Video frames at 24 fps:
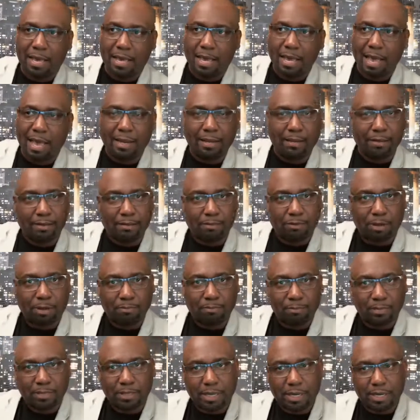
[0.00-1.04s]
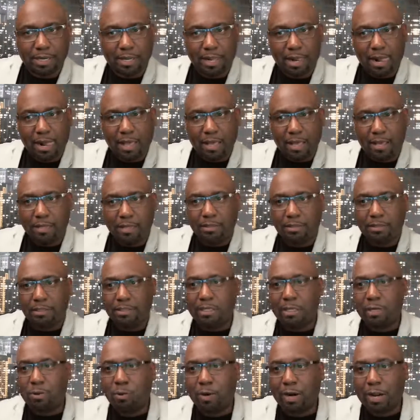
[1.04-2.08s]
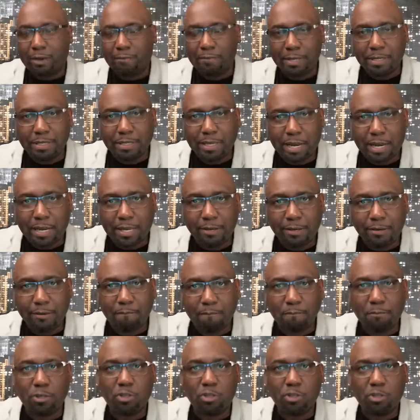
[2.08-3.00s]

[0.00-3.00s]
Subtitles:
And Trump said, see what I've been telling you?